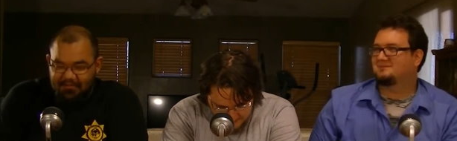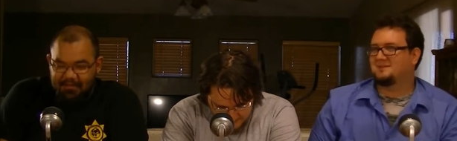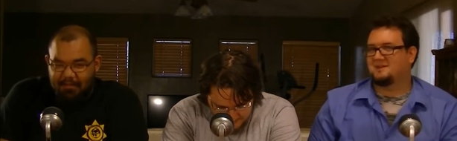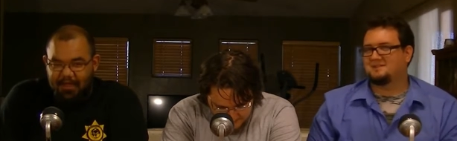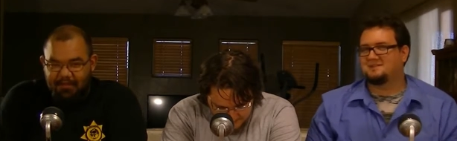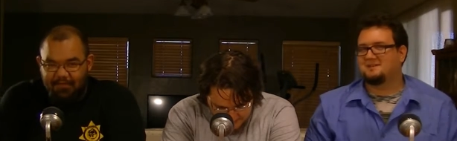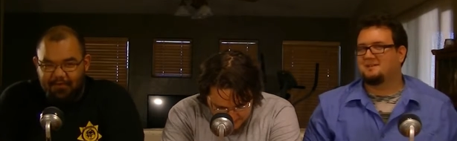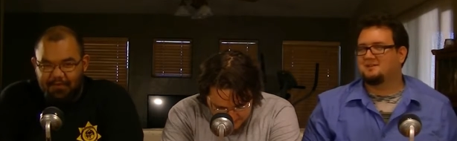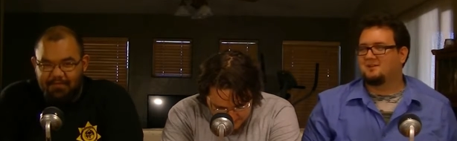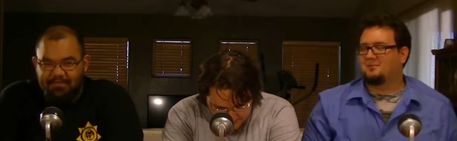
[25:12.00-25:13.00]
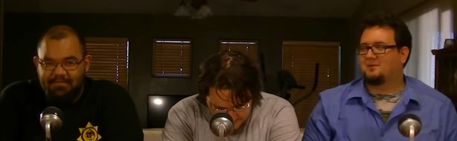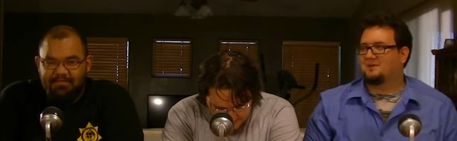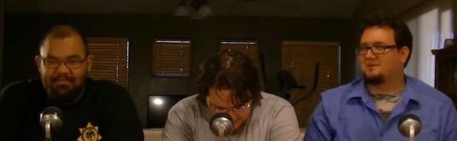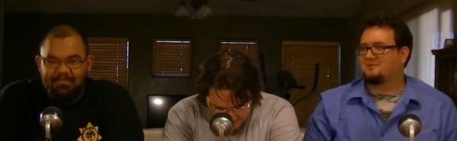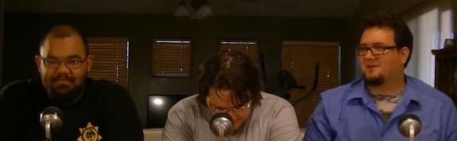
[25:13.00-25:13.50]
Speaker 1: It'd be painful. You're
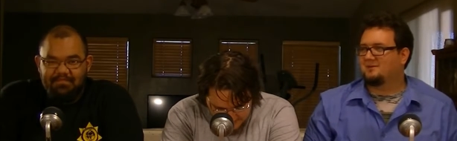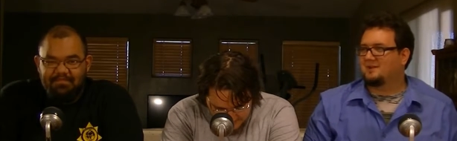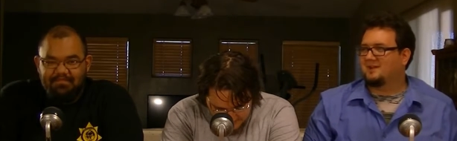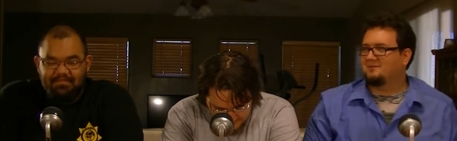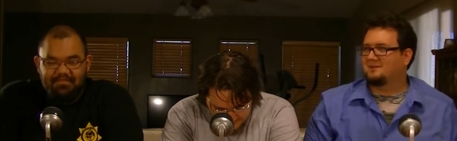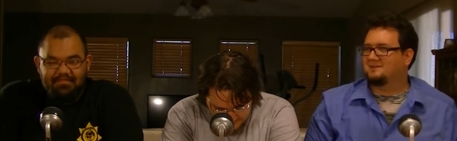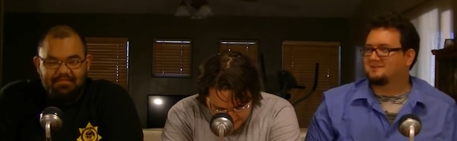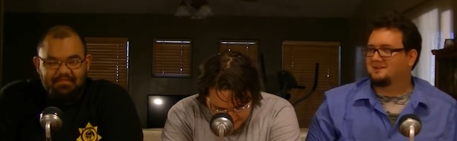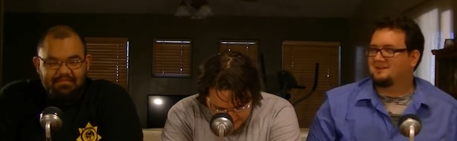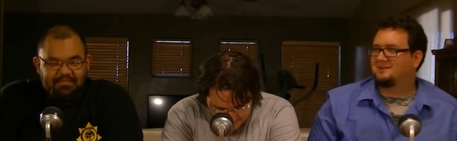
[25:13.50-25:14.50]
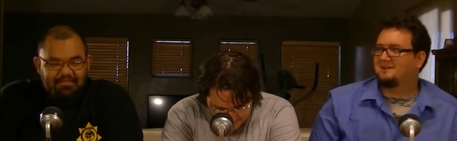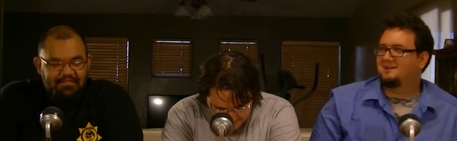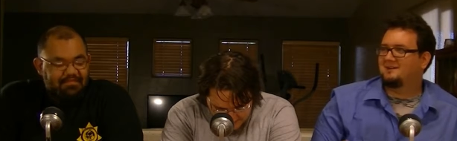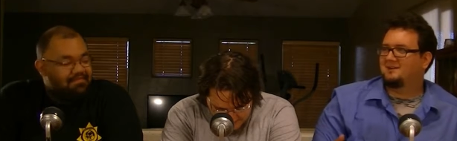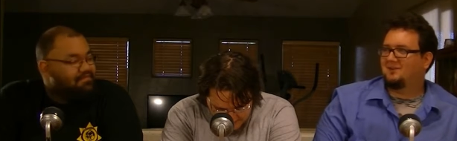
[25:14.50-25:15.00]
playing a video game and it's like,
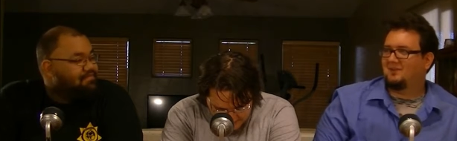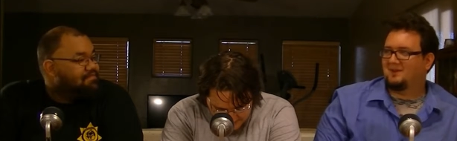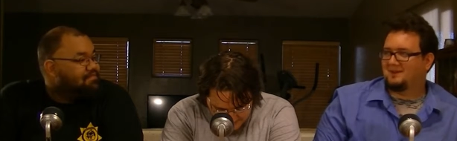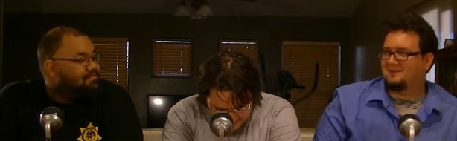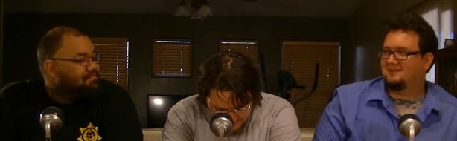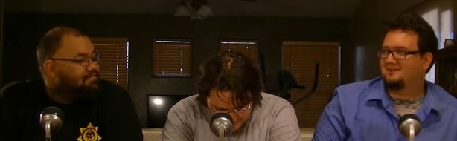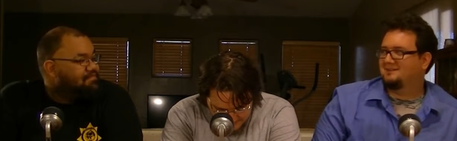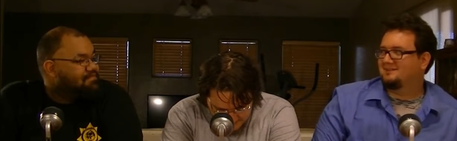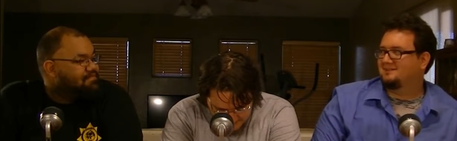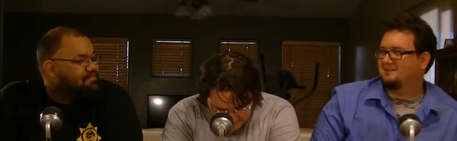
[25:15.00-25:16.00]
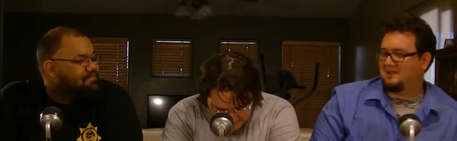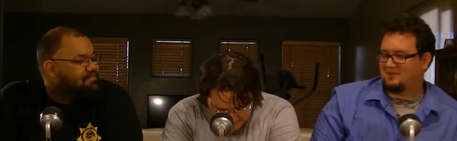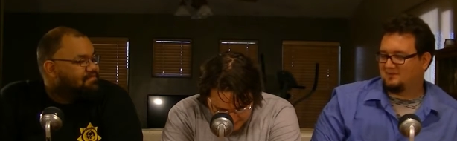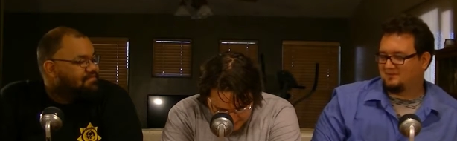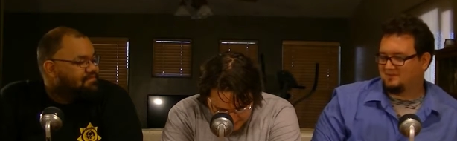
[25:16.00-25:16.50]
click, and
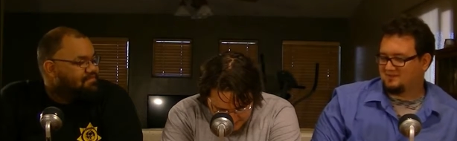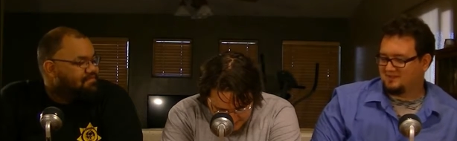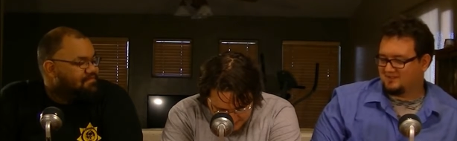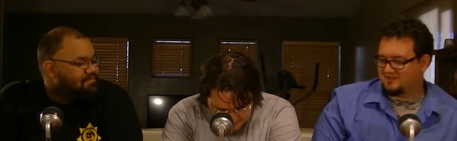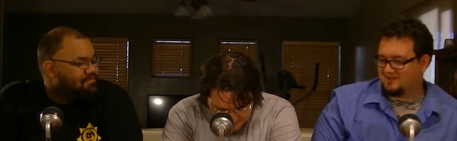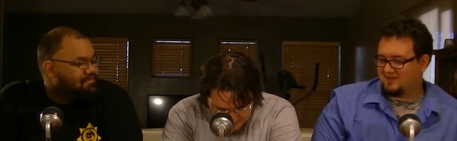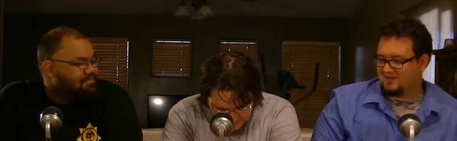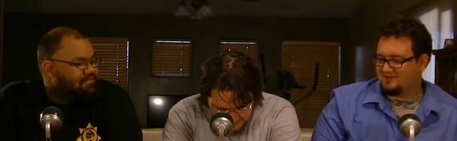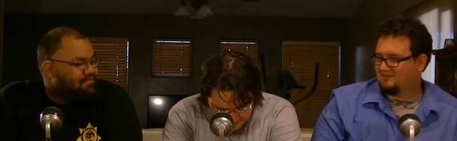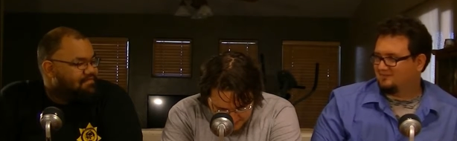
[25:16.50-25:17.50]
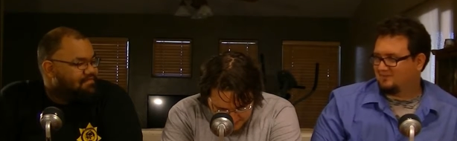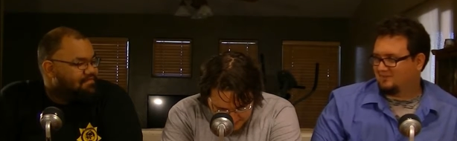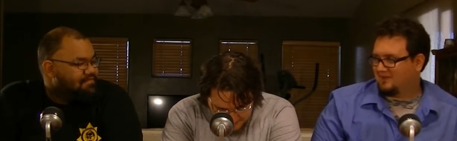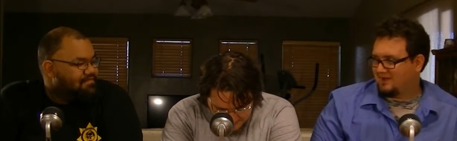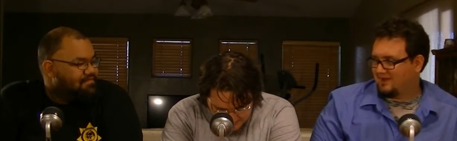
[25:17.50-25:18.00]
then disconnect,
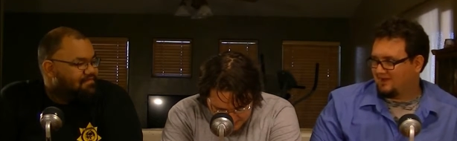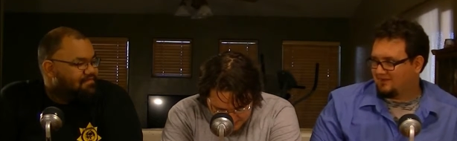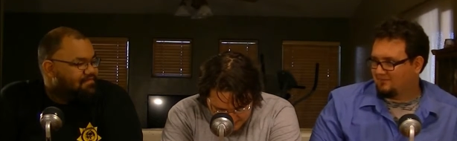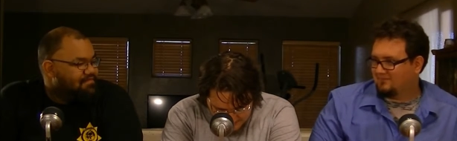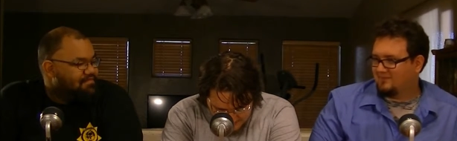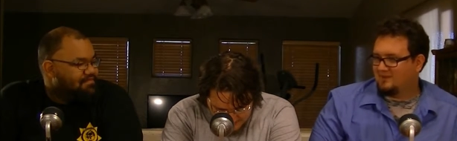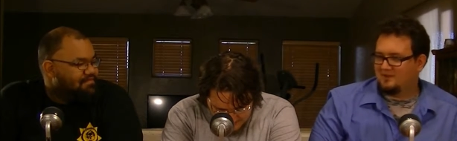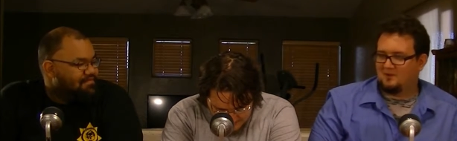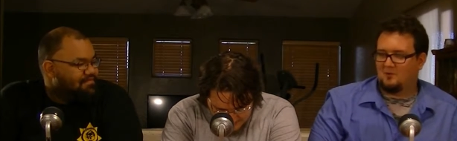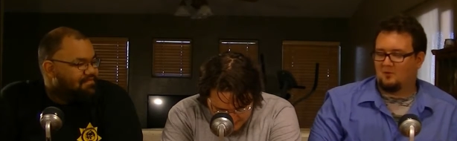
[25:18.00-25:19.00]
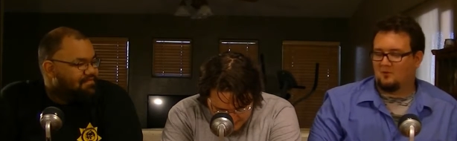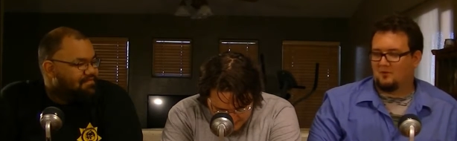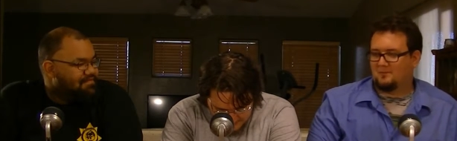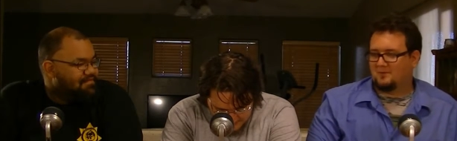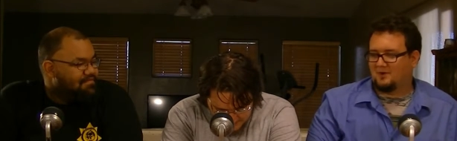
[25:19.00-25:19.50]
lag,
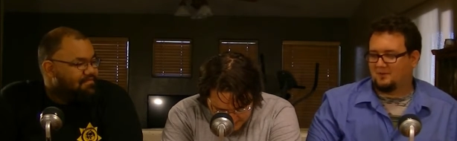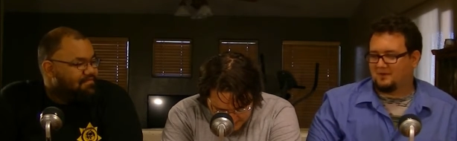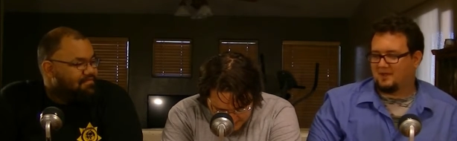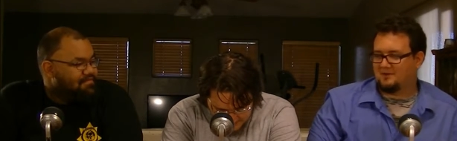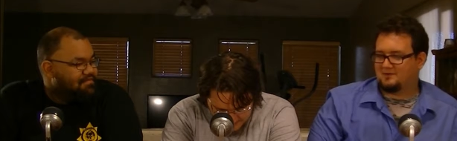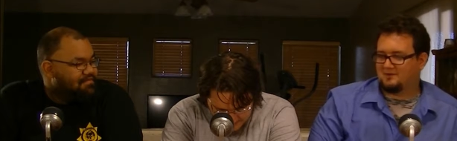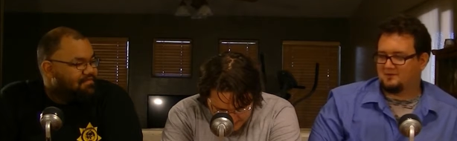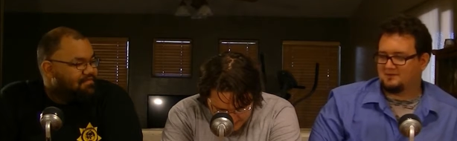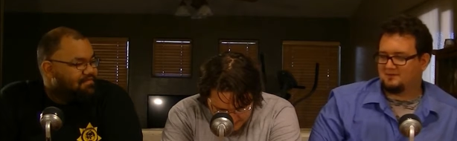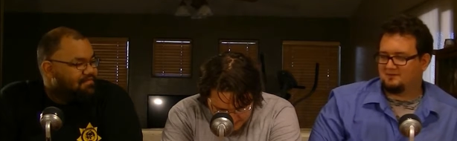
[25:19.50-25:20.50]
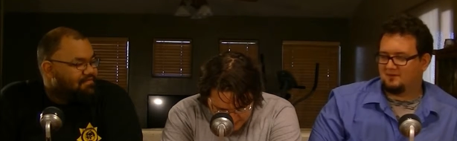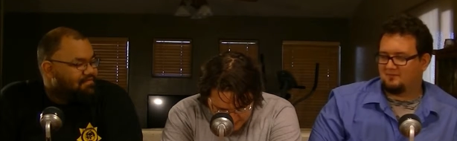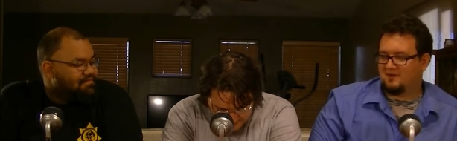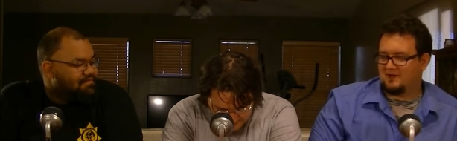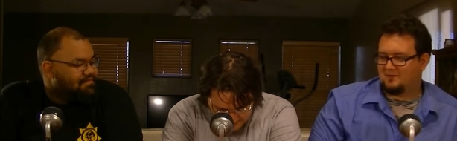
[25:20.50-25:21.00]
or all the characters are
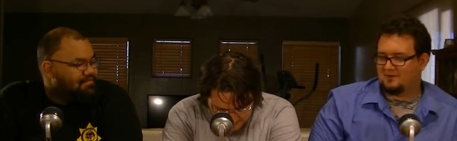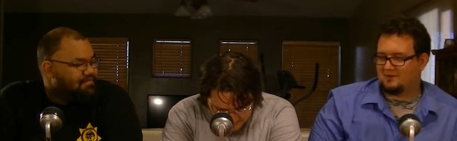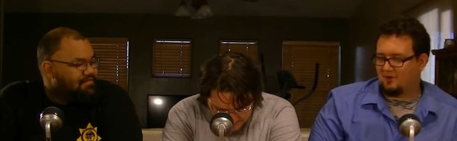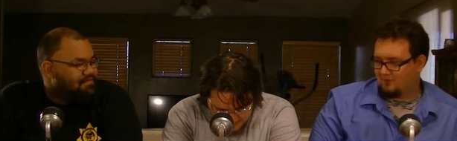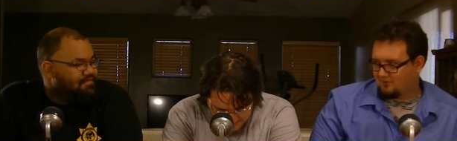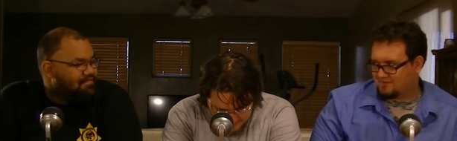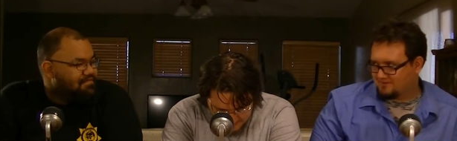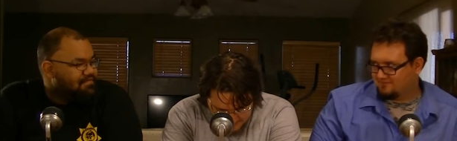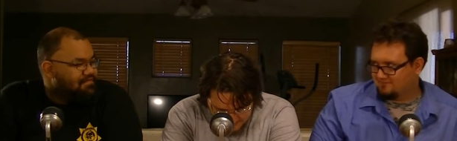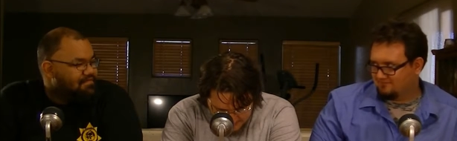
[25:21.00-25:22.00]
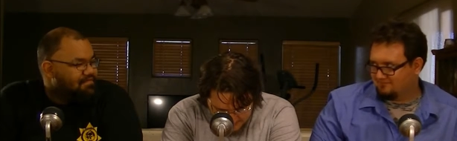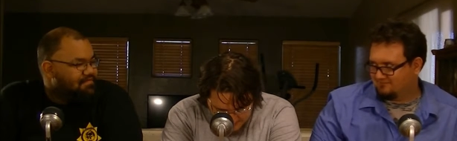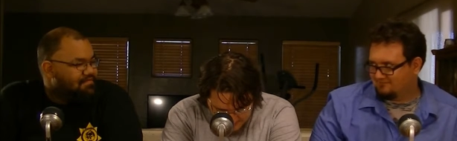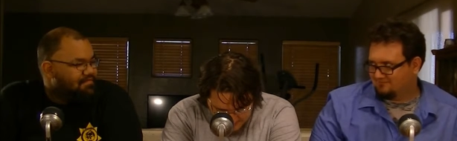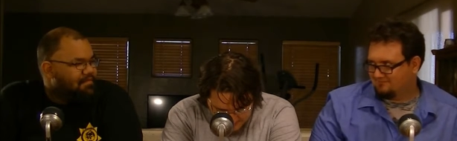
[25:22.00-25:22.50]
firing cars.
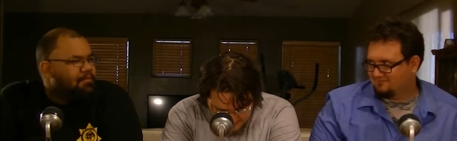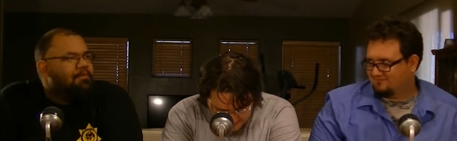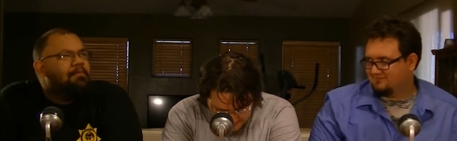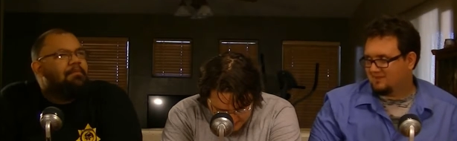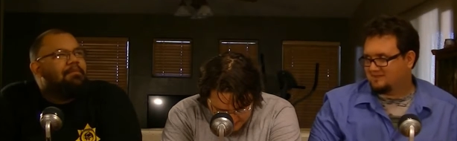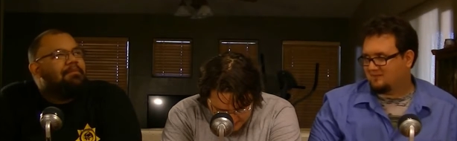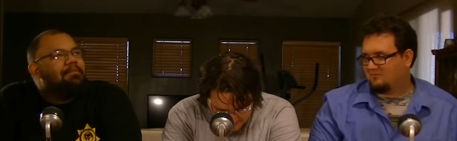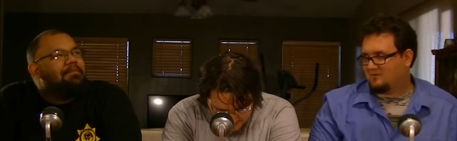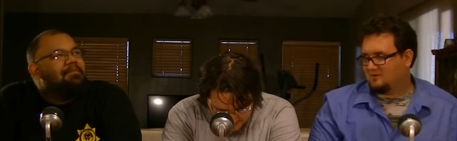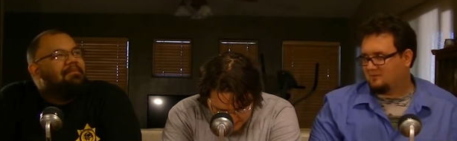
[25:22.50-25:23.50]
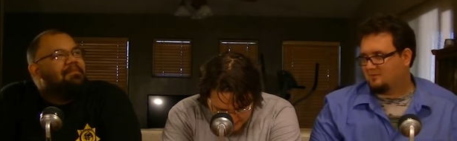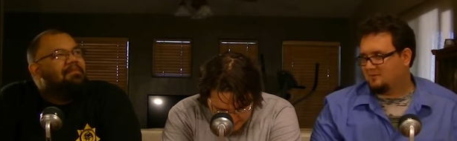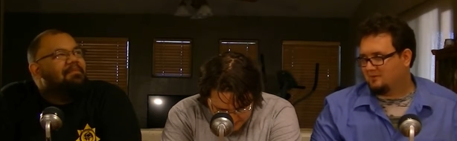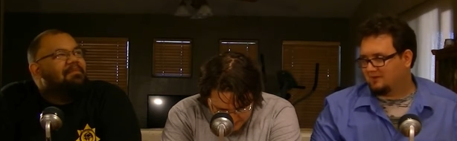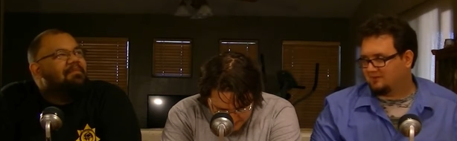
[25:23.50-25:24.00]
Except for you,
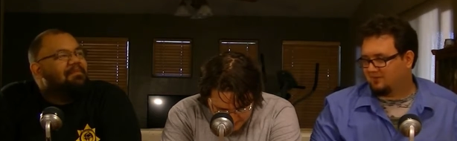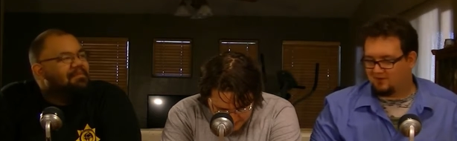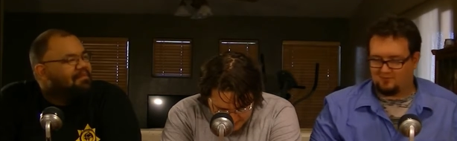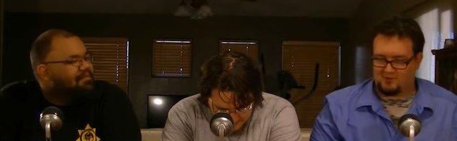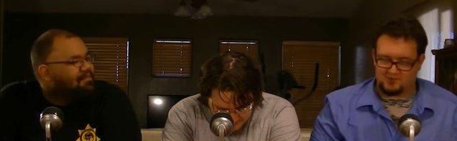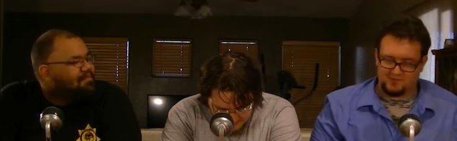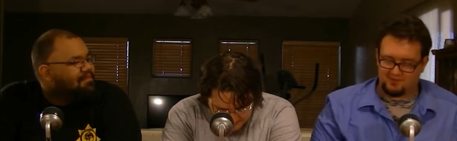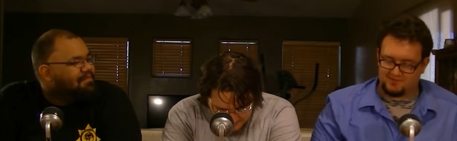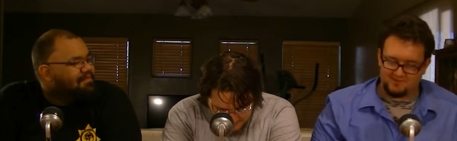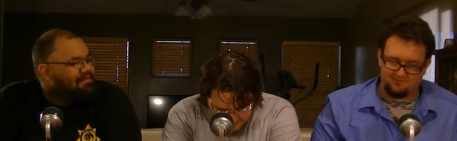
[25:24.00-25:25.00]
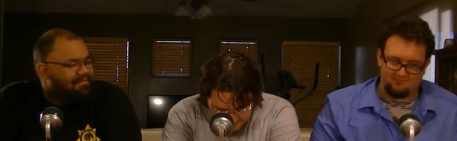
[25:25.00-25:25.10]
you get to fire marshmallows.